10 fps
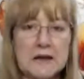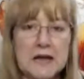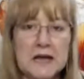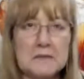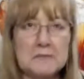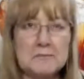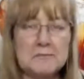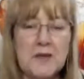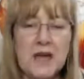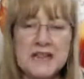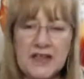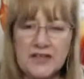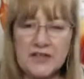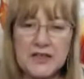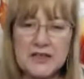Now,
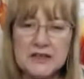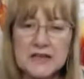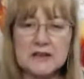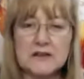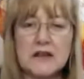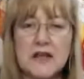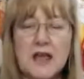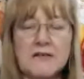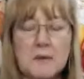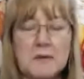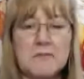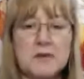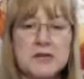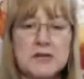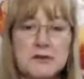another thing that has
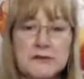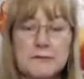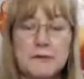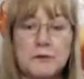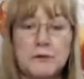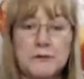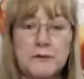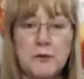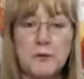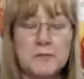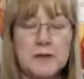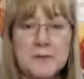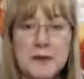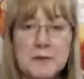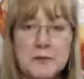been really useful for
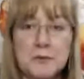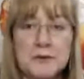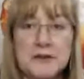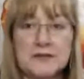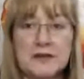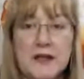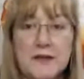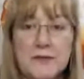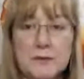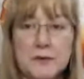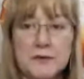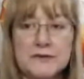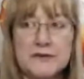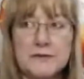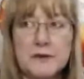many people when they don't have the birth
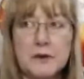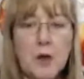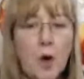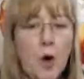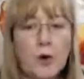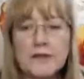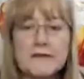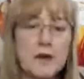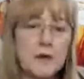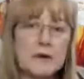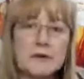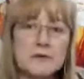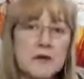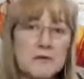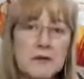certificate, or there's no one
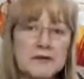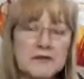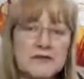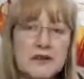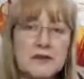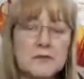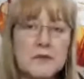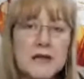around to tell them,